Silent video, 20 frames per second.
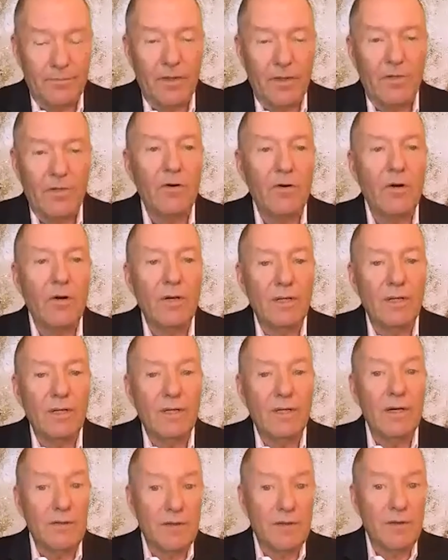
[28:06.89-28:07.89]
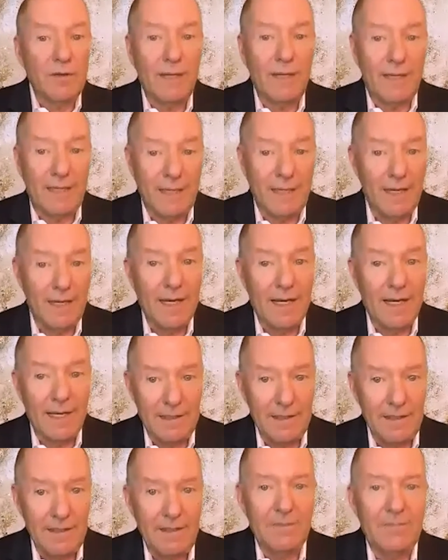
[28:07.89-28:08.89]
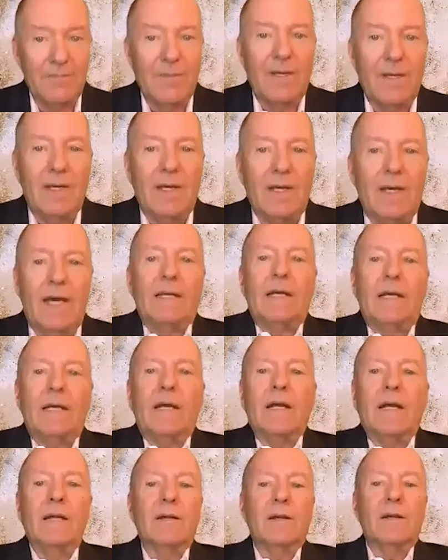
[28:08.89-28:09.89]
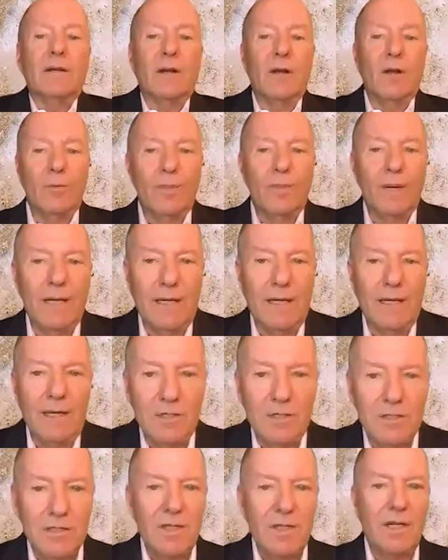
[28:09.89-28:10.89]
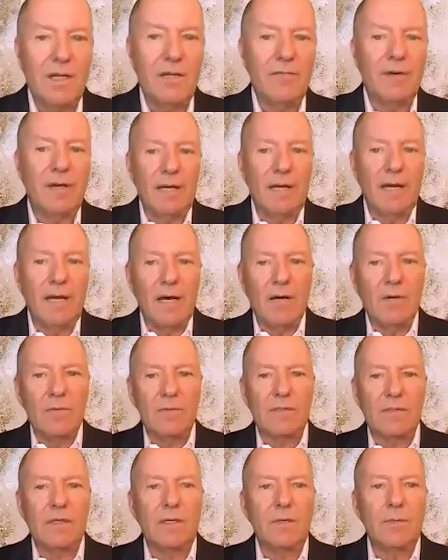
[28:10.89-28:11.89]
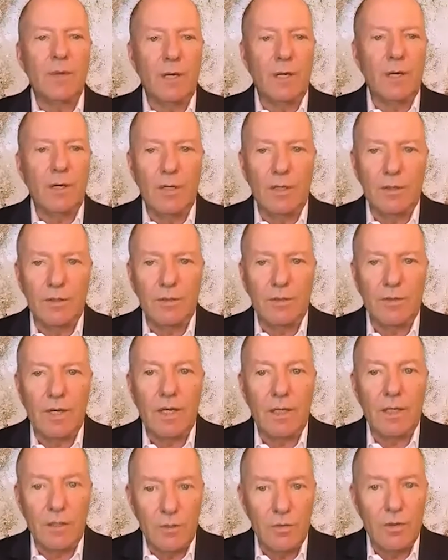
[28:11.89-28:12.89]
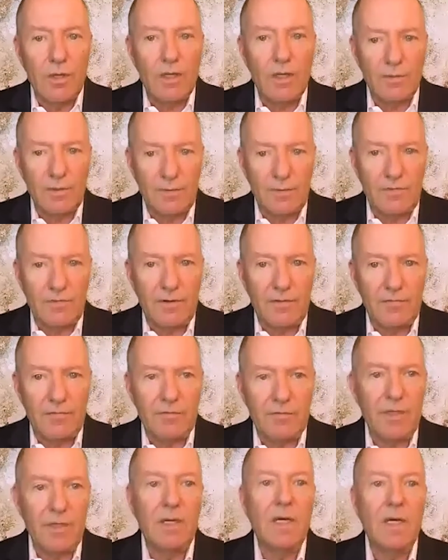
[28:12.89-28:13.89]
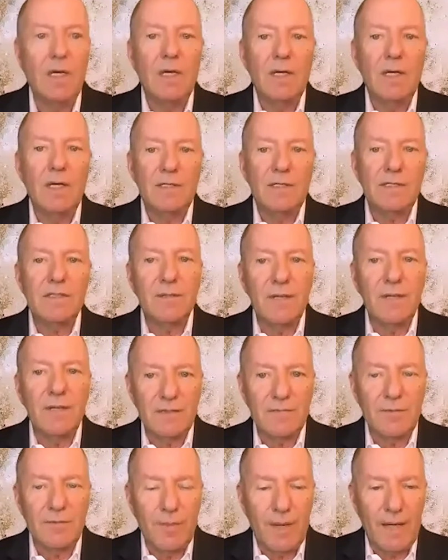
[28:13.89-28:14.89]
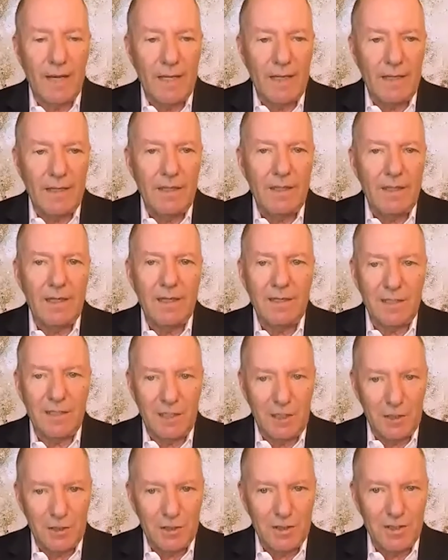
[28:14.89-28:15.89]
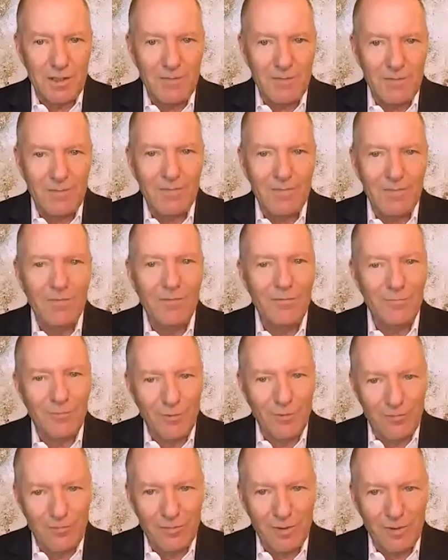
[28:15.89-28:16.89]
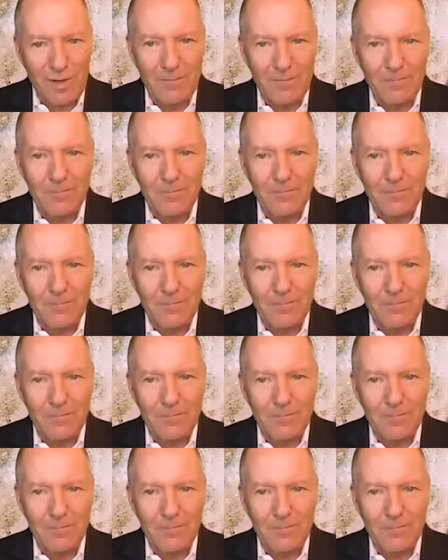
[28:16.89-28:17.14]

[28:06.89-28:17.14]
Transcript: following the earthquake in Haiti, at the Clinton Global Initiative, I announced that we are going to take 250 students from Haiti and teach them for free.